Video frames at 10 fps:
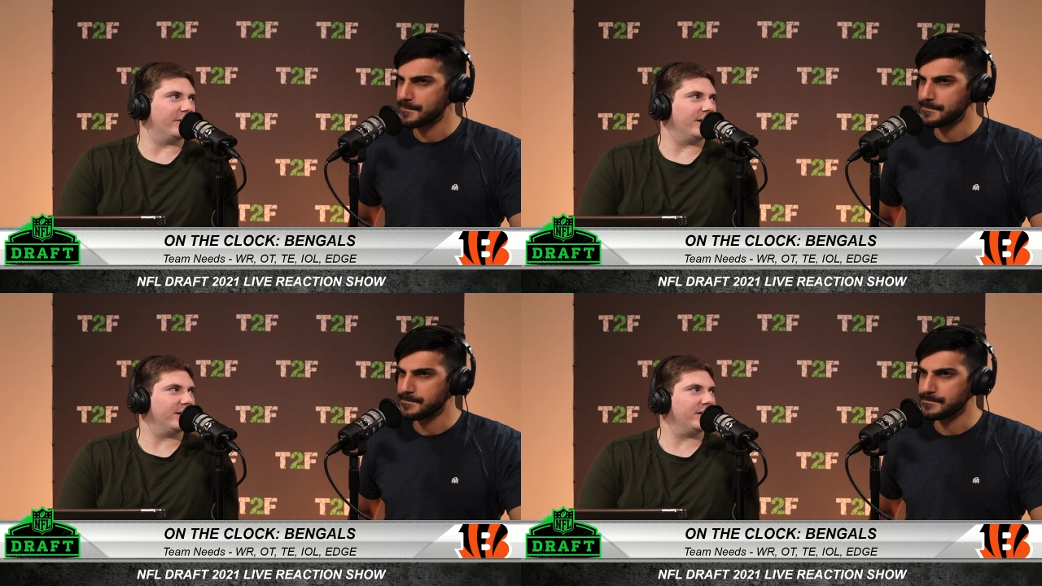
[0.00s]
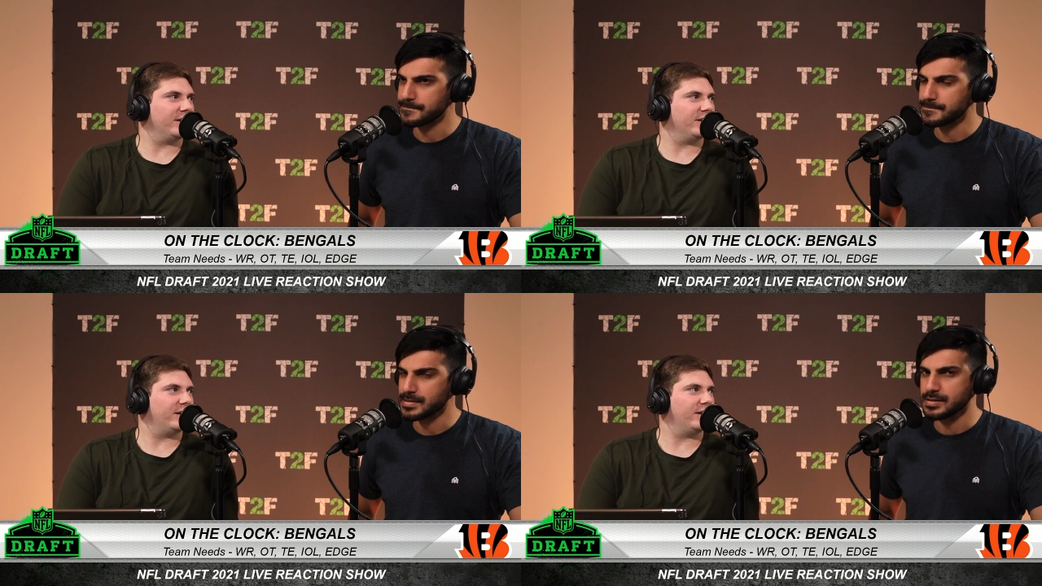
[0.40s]
Speaker 1: right?
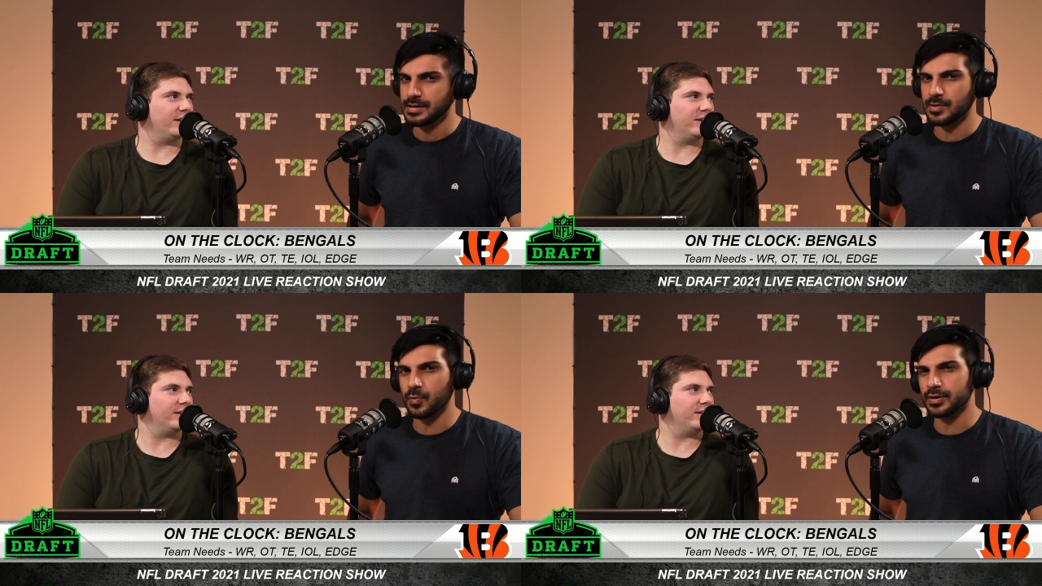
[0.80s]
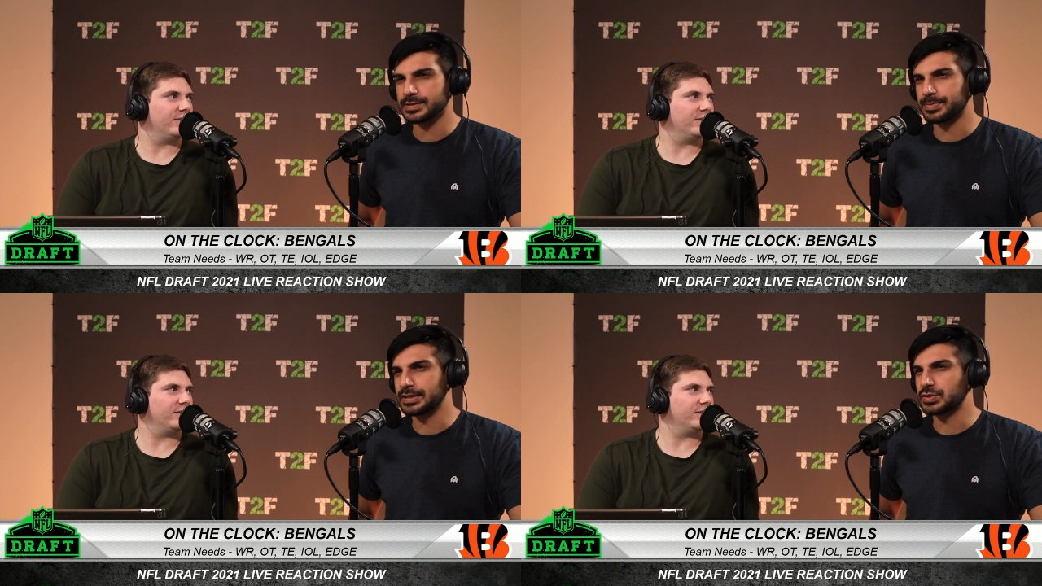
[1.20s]
It was,
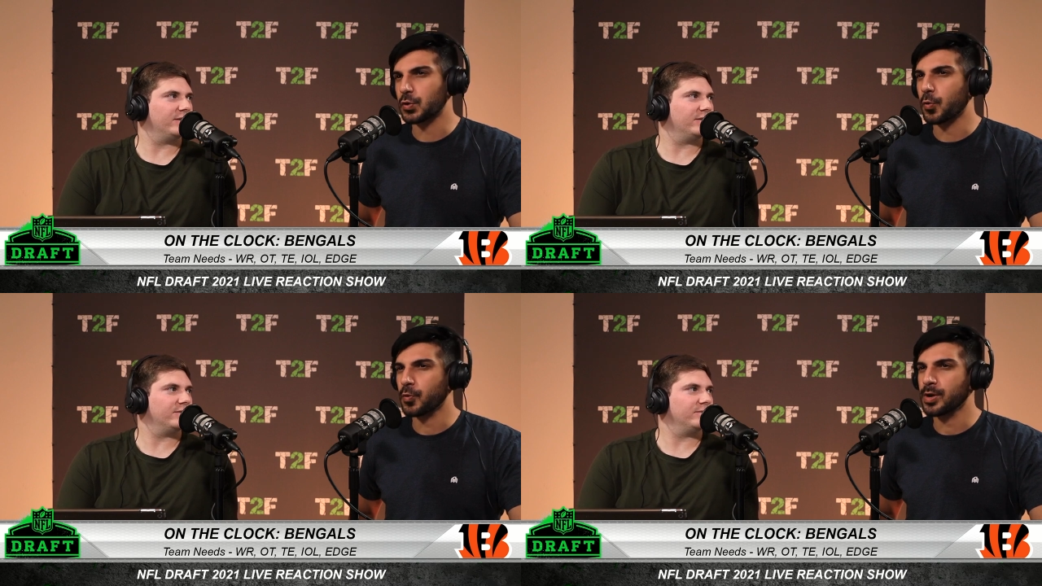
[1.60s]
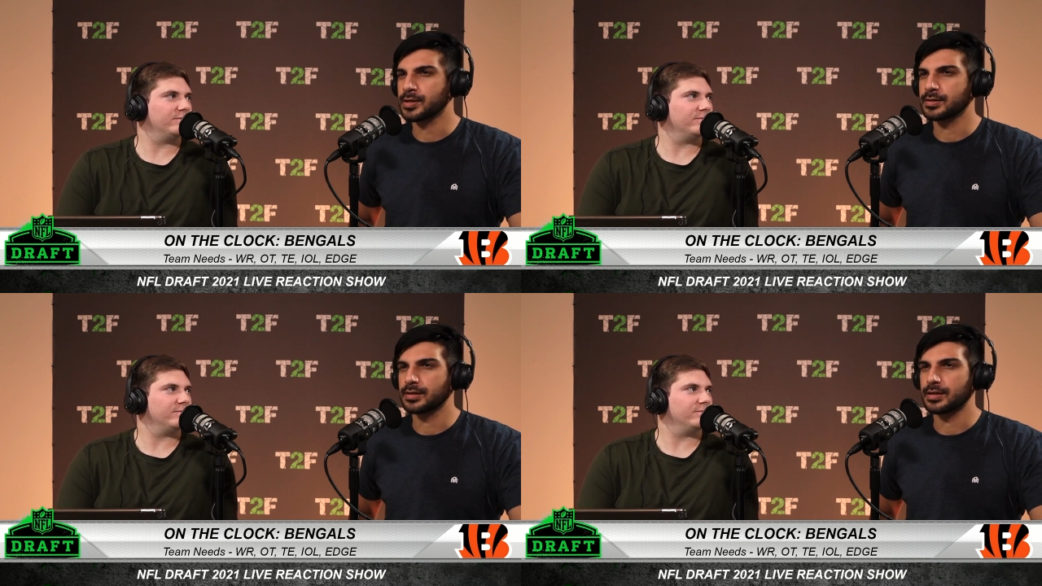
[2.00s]
but he tore
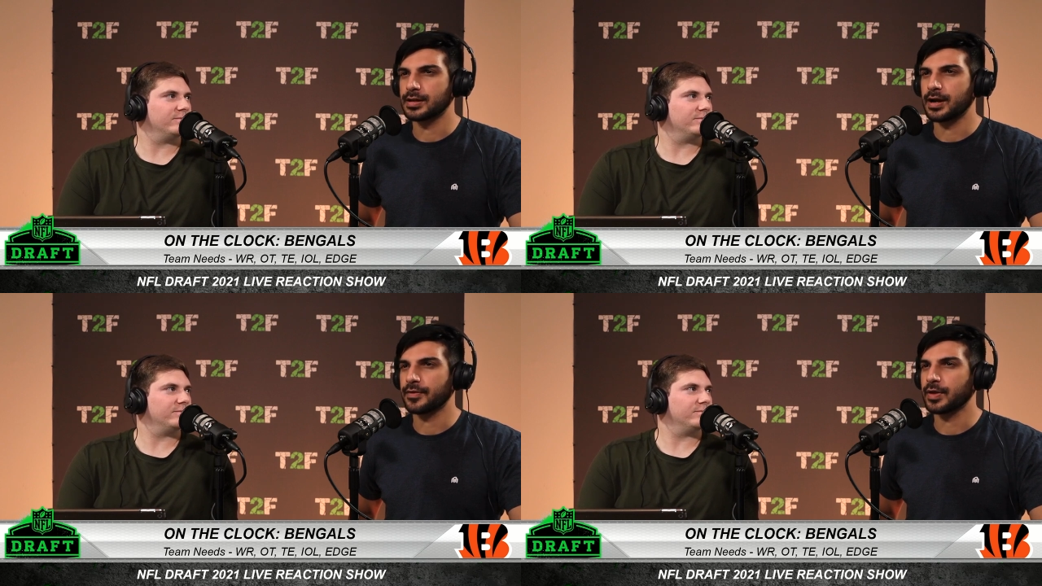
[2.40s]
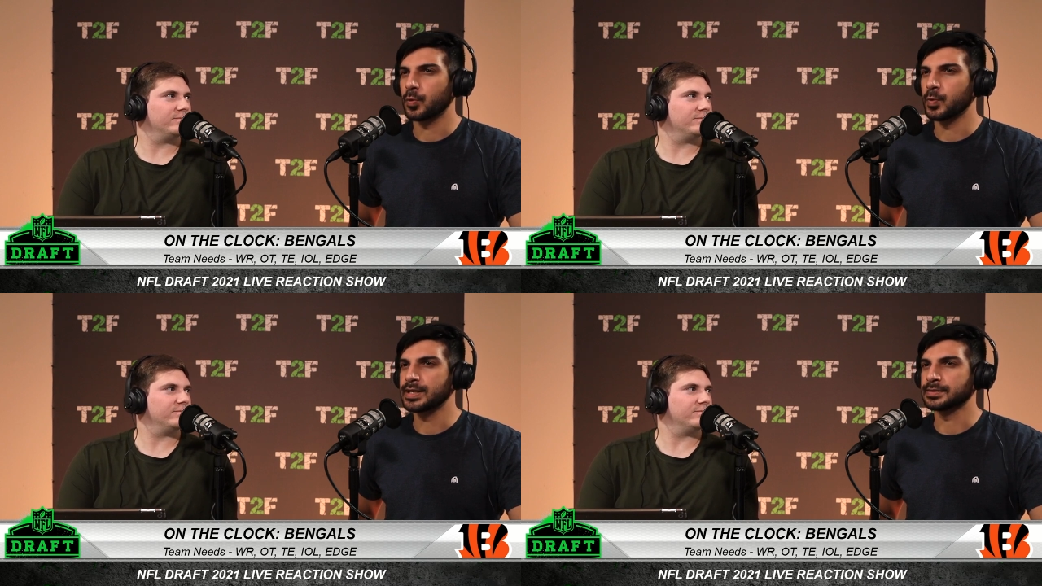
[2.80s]
it I think
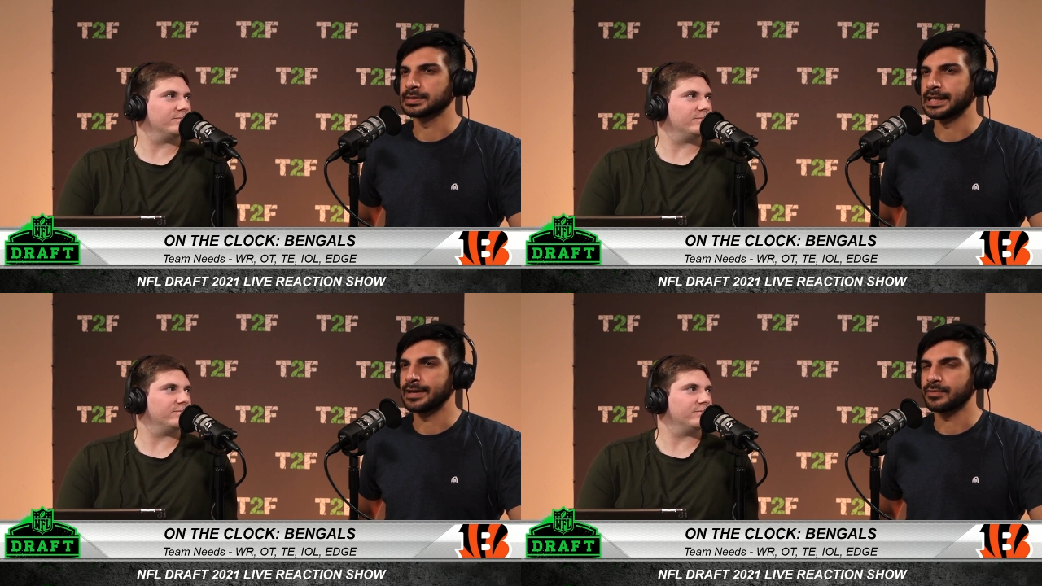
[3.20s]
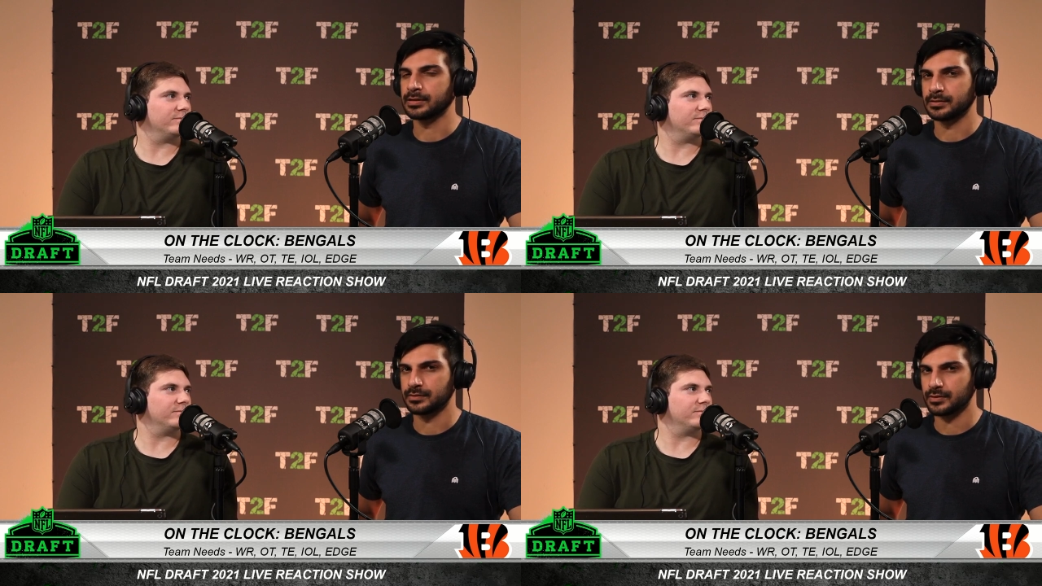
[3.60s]
week eleven,
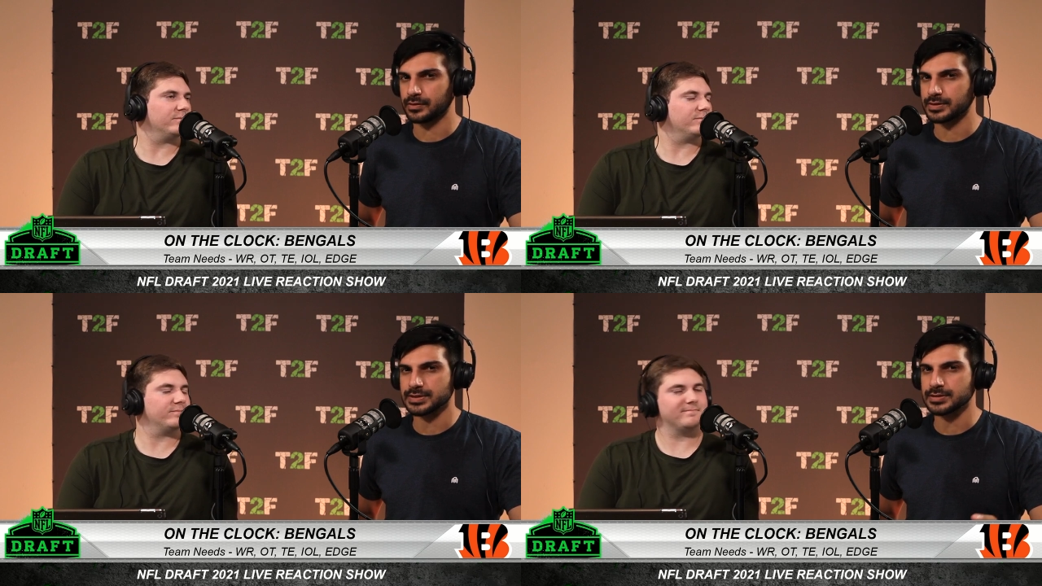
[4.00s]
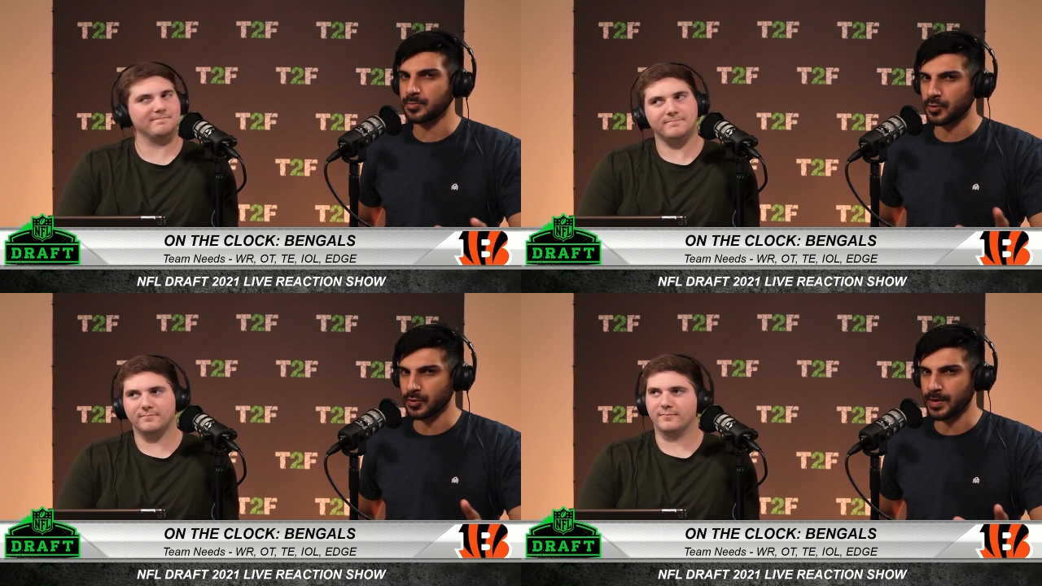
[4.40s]

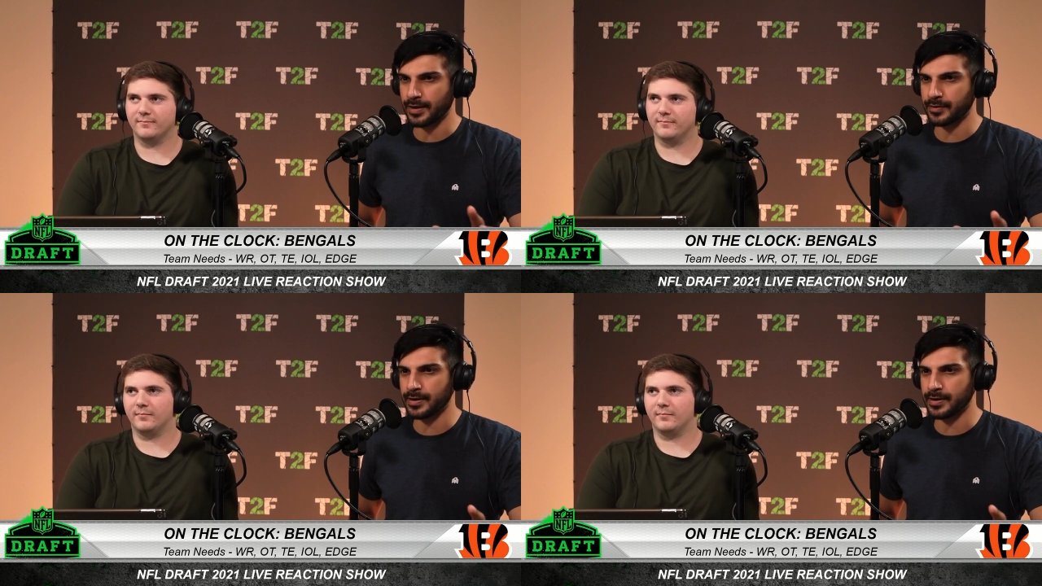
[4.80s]
somewhere around